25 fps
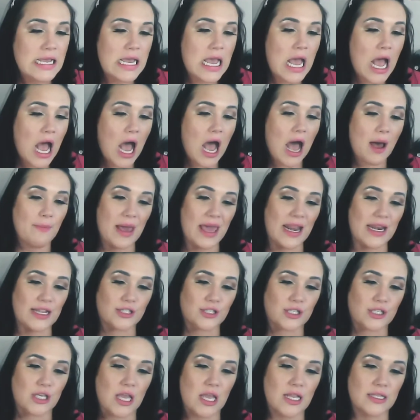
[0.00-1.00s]
And
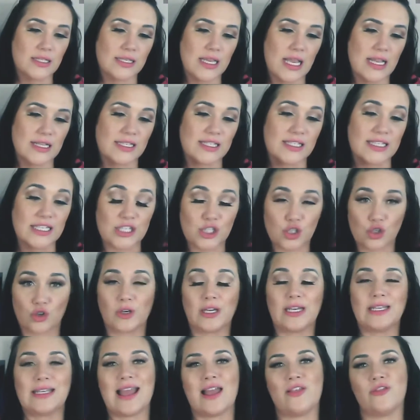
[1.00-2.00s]
it's
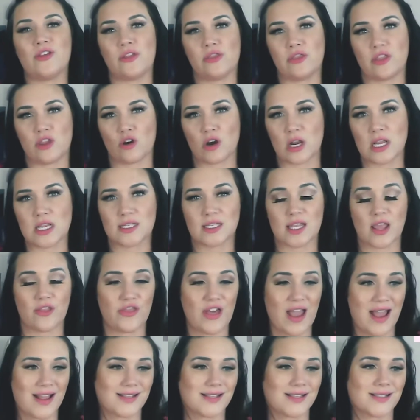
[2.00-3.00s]
discreet, and then there is
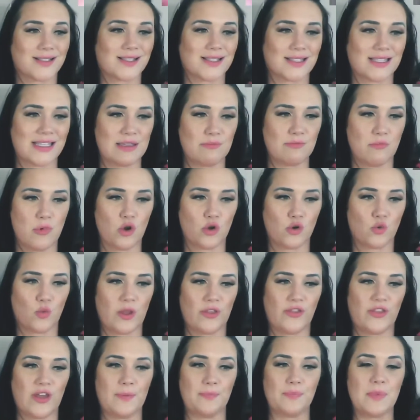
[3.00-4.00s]
that sleep mode with
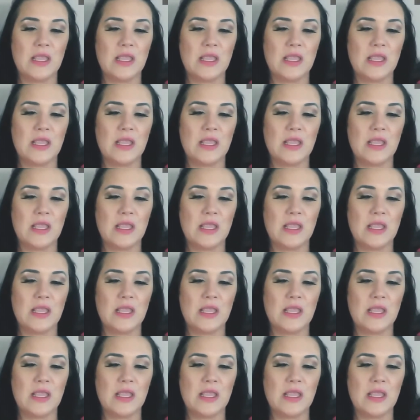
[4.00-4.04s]
it.